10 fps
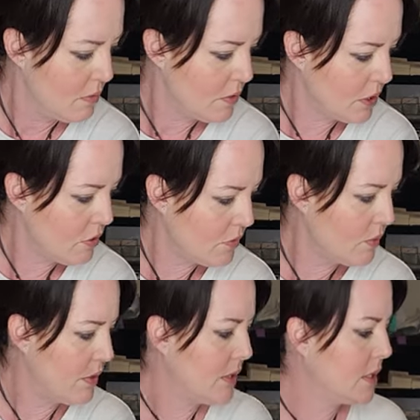we're gonna run
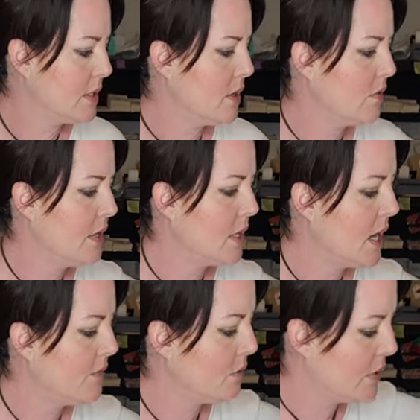with it, because I don't think I
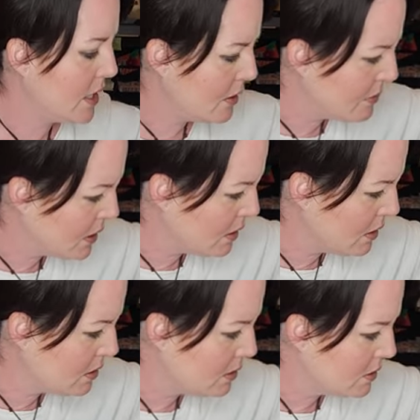have a red up
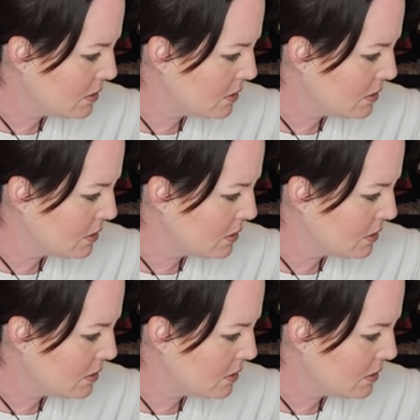here.